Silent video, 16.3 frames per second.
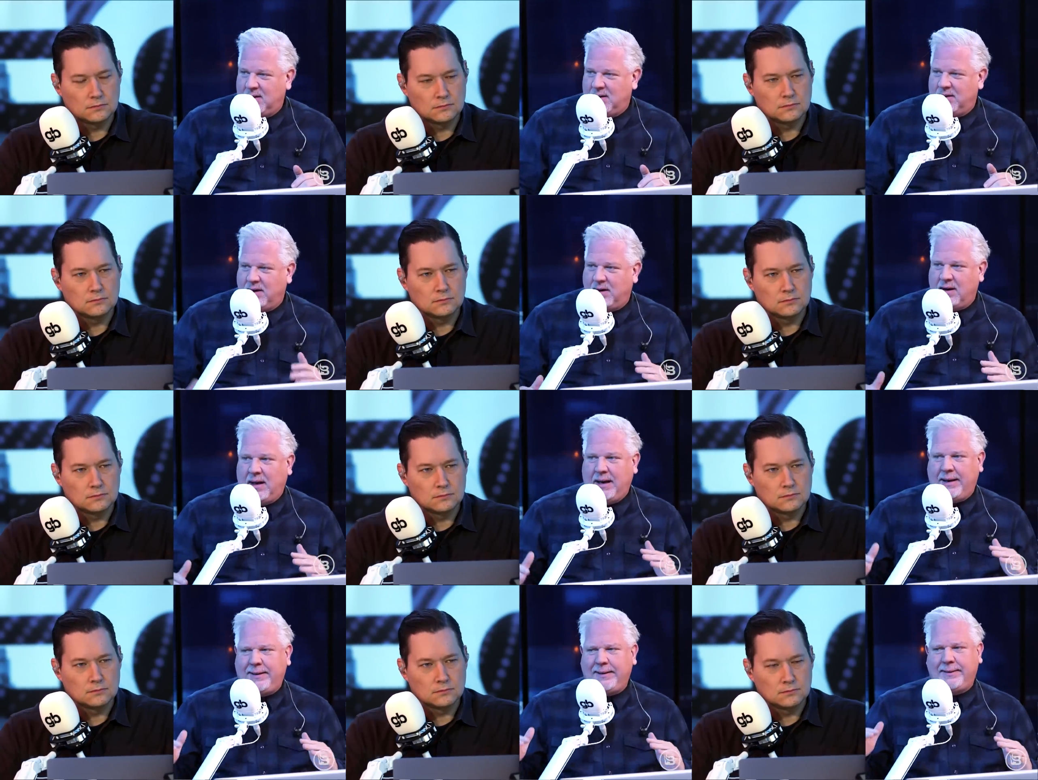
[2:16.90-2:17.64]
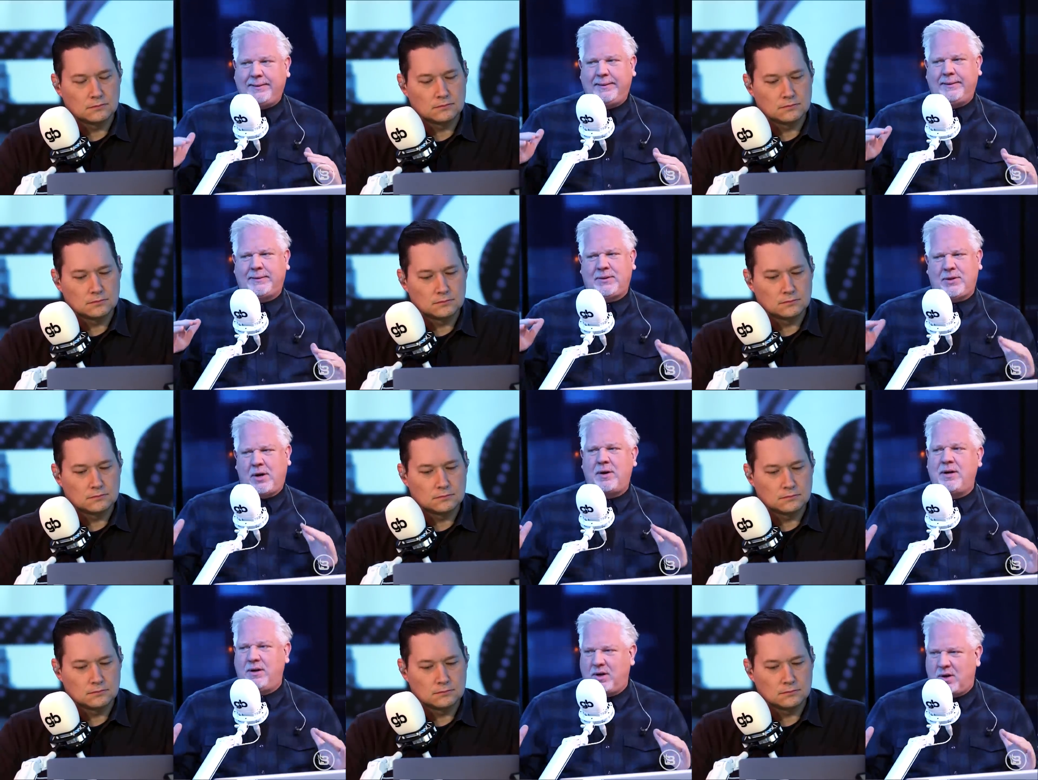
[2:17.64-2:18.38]
Speaker 1: they're like uh,
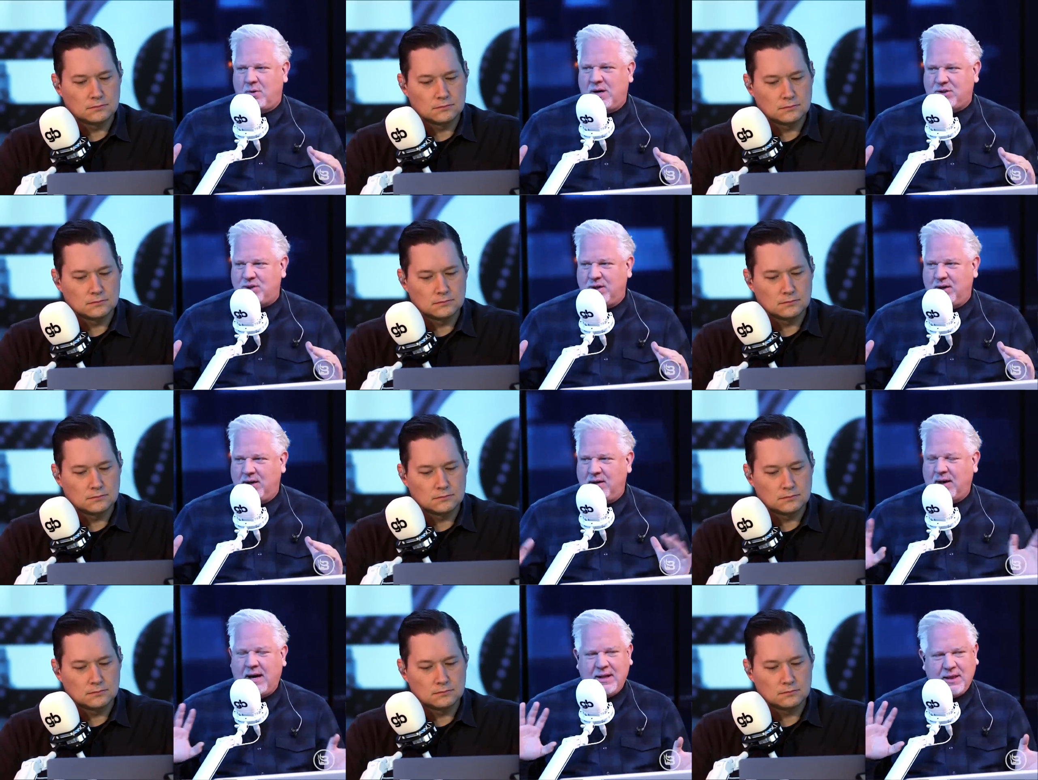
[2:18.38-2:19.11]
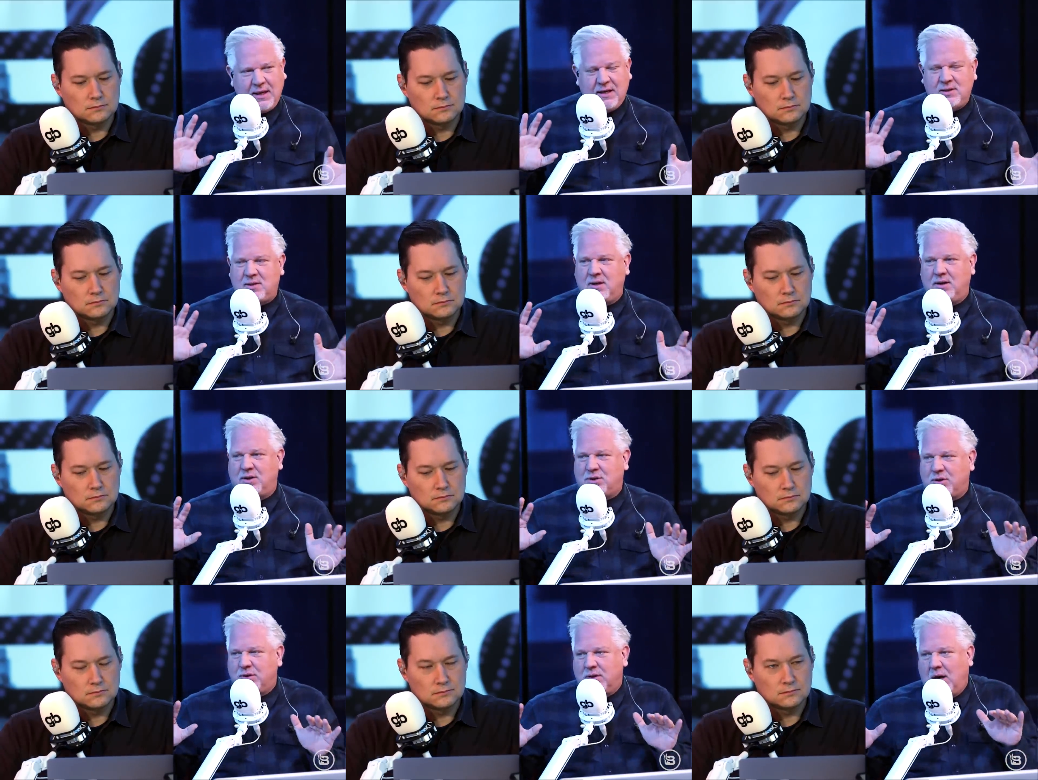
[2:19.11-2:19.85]
starting to question it. I think it's going
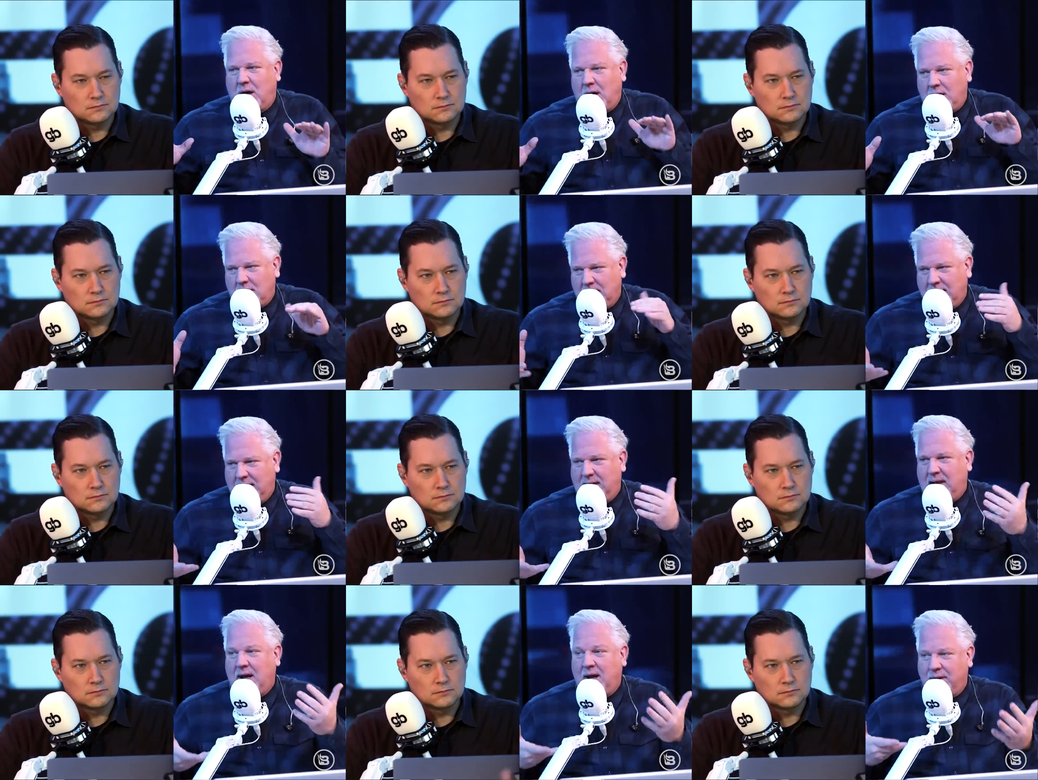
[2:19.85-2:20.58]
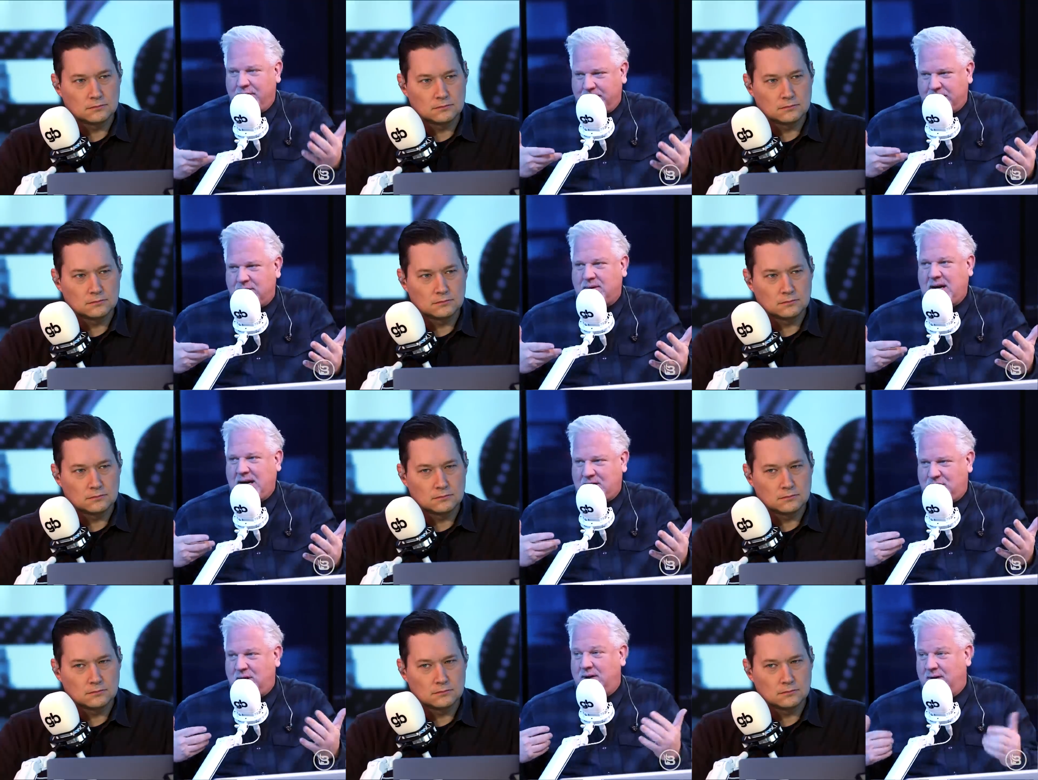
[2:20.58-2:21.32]
to turn ugly the other
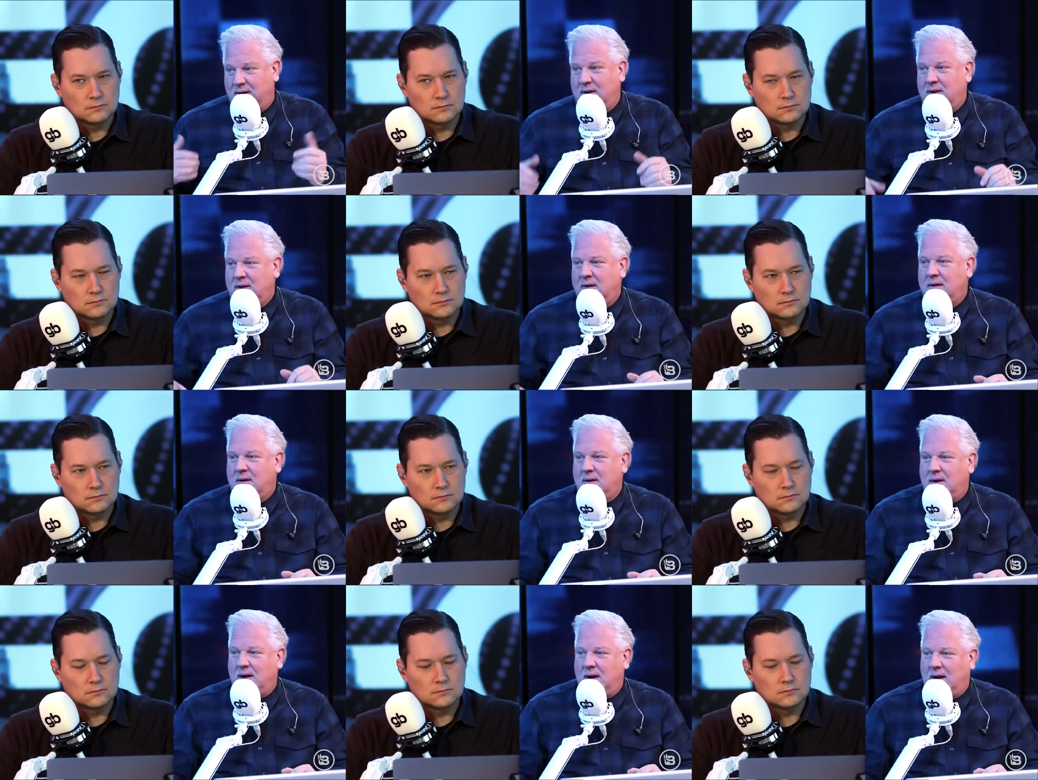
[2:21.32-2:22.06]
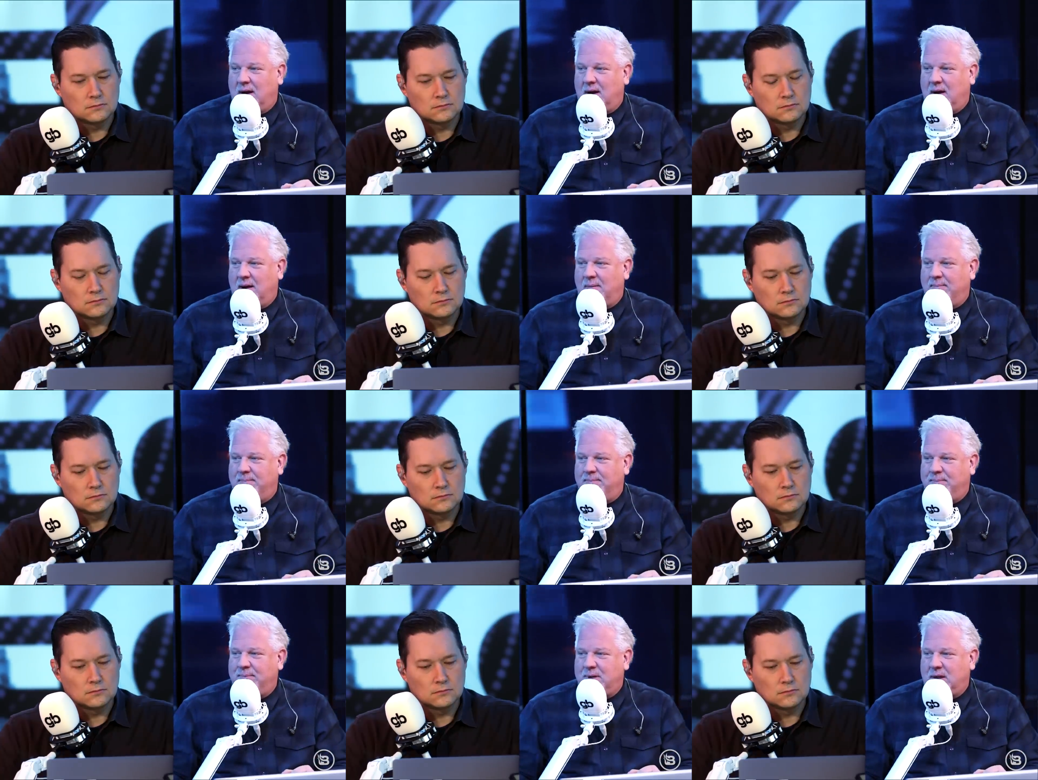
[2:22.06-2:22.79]
direction,
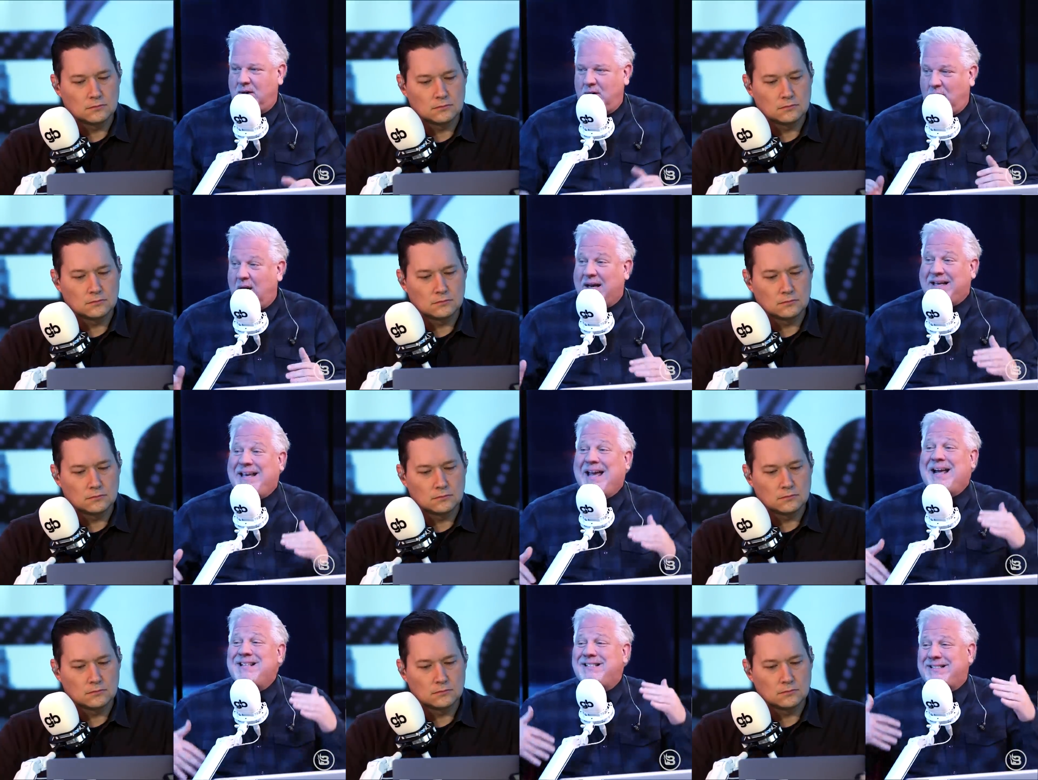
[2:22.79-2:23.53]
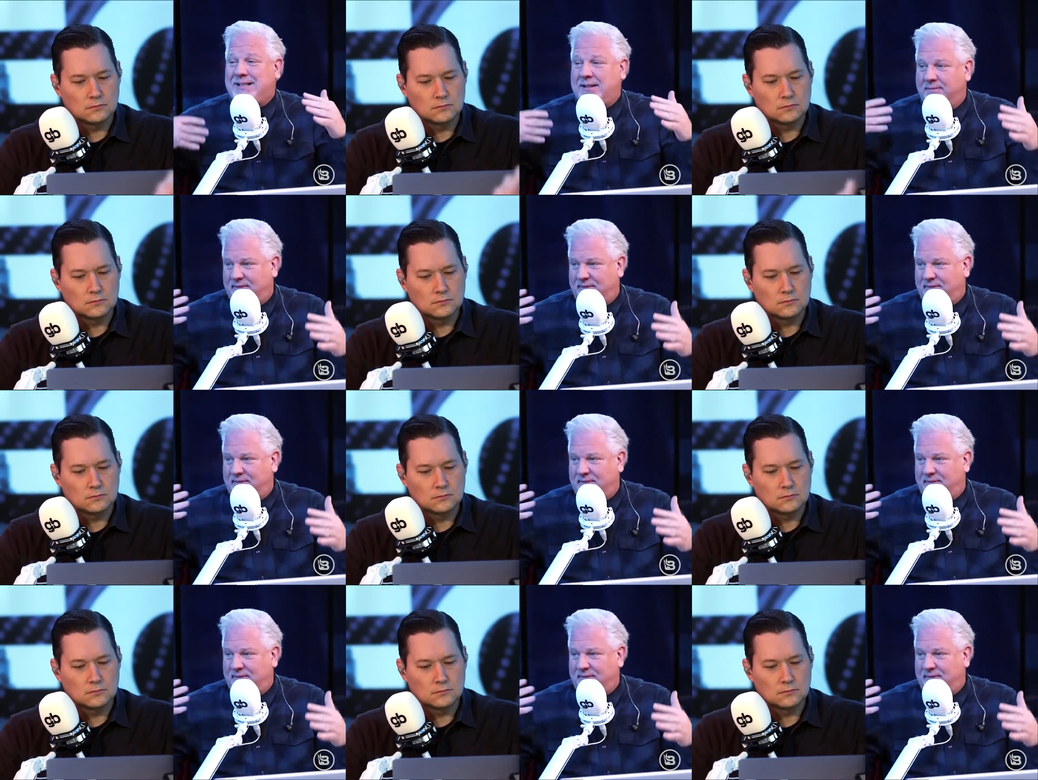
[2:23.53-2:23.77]
um, you know, against the